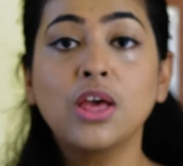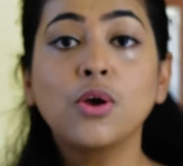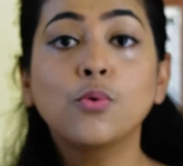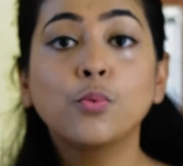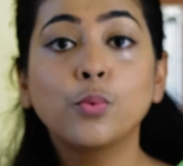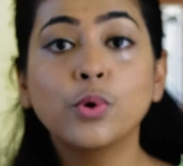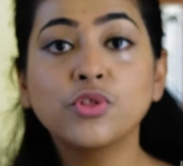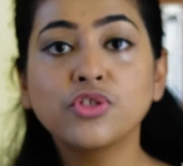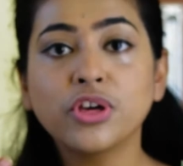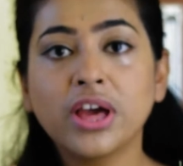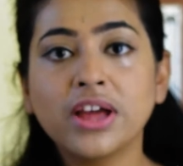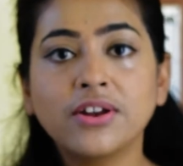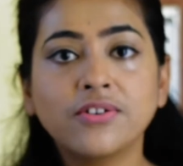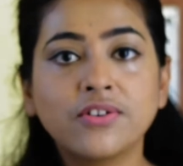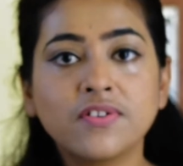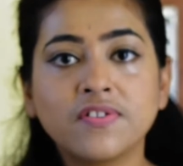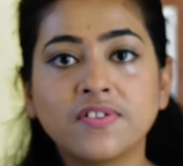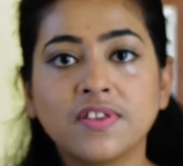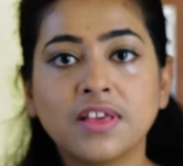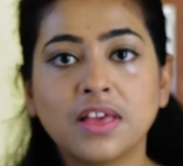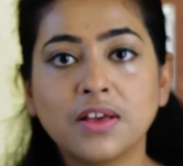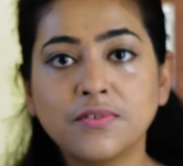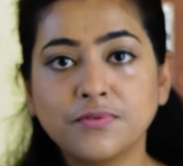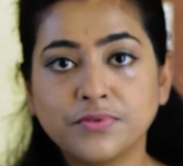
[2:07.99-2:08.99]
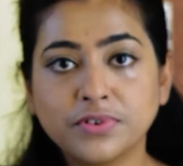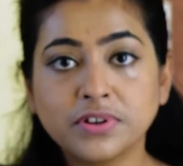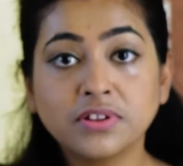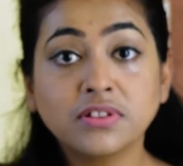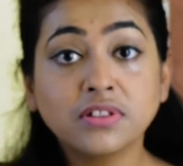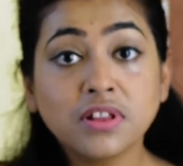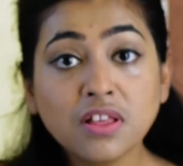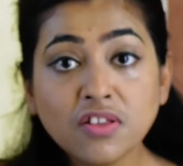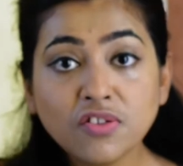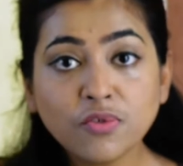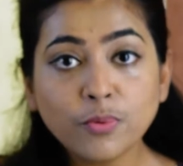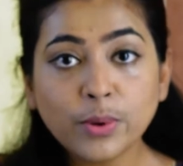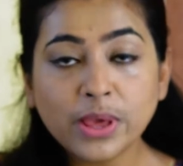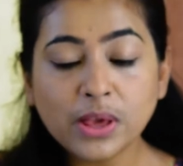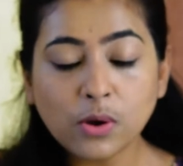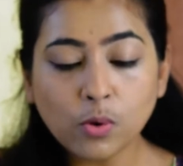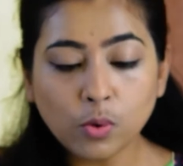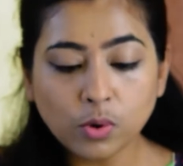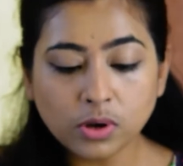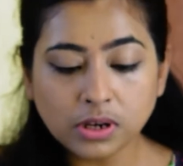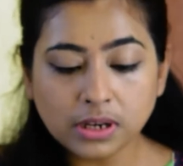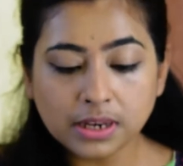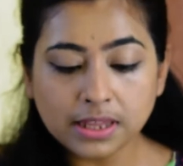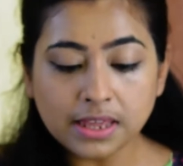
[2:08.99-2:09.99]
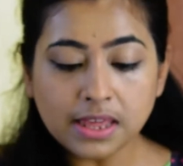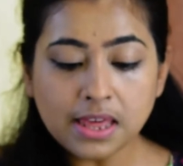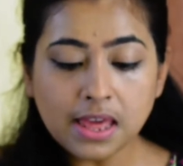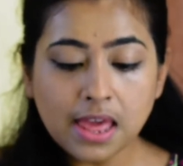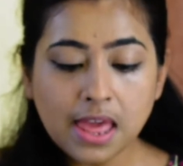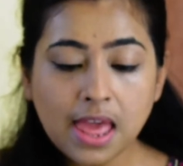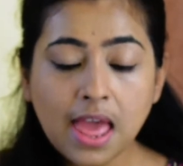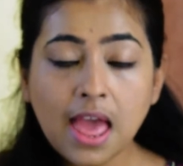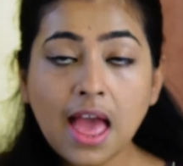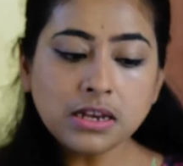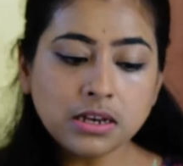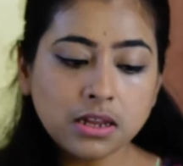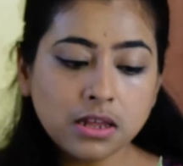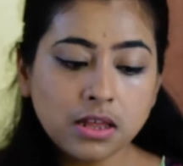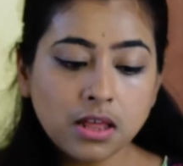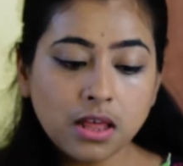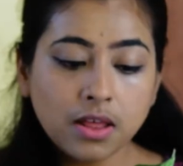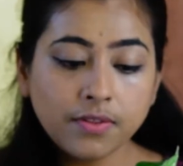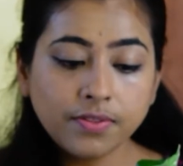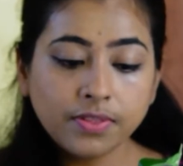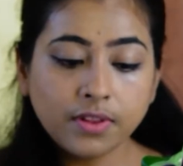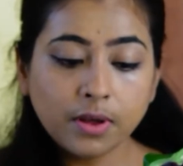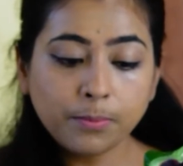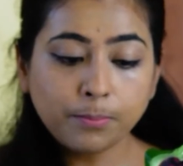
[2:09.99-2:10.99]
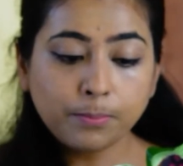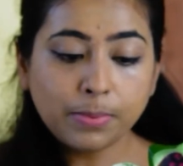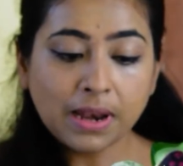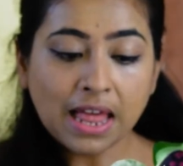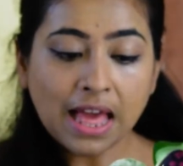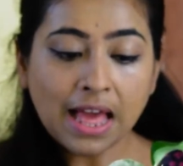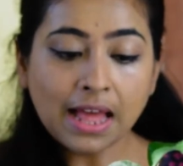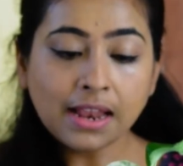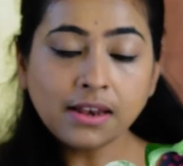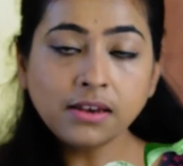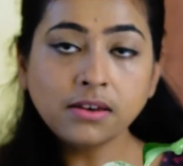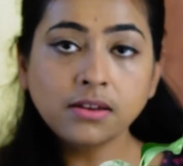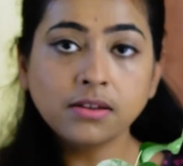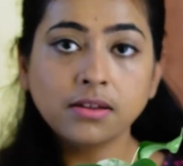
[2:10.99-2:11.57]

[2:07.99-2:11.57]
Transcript: which I received this week only. The plant